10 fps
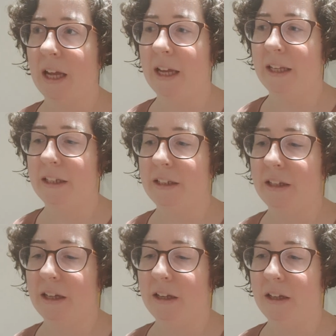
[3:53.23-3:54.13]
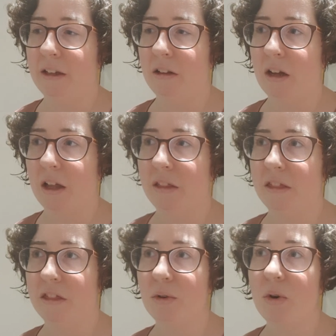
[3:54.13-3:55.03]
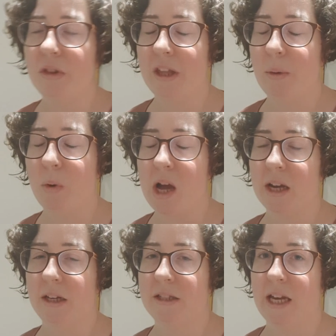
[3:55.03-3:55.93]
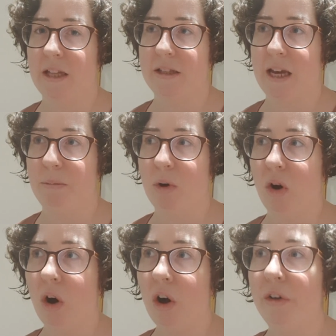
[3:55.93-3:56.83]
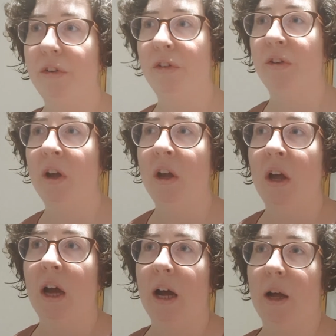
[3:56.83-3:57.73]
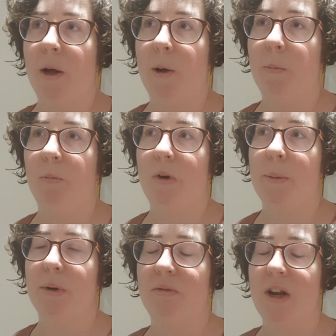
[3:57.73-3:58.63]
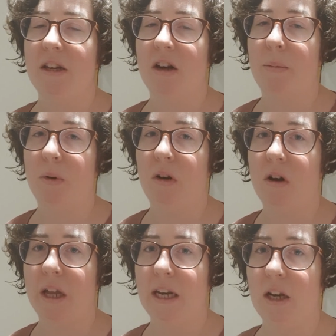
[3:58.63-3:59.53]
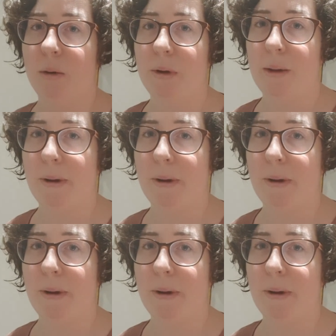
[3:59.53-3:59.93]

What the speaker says: And I thought that they were going to take the tape off. I've been reading up online a little bit